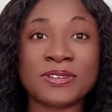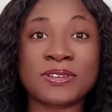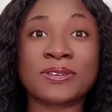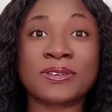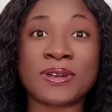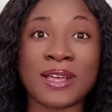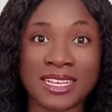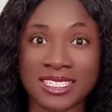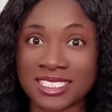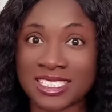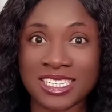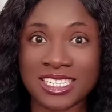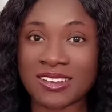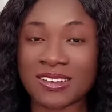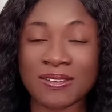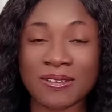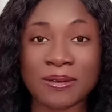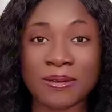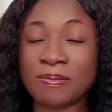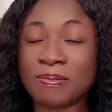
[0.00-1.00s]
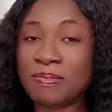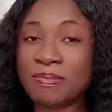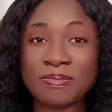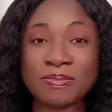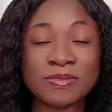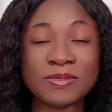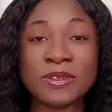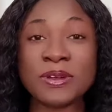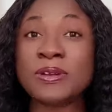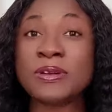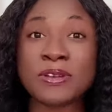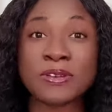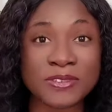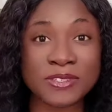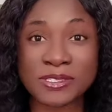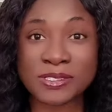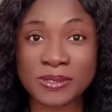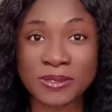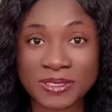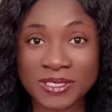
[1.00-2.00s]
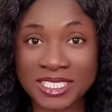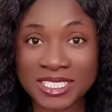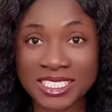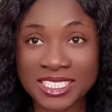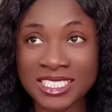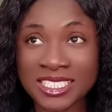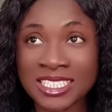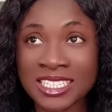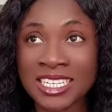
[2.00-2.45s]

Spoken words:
crashed all of a sudden.